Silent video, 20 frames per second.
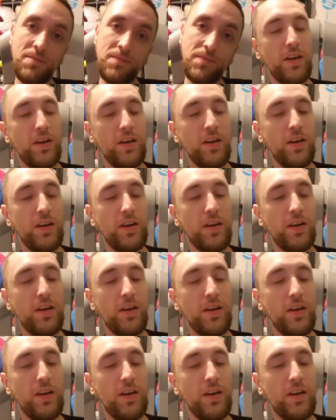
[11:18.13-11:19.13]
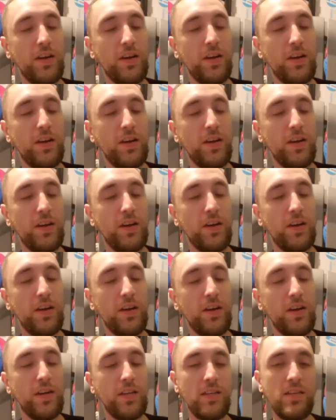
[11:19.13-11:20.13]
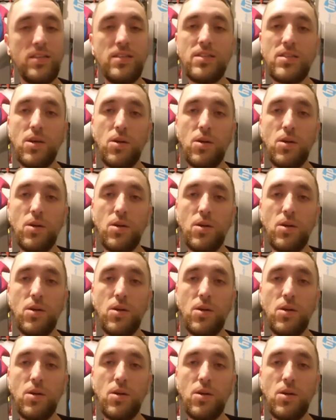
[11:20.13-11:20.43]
I'm still trying to get this channel up and running,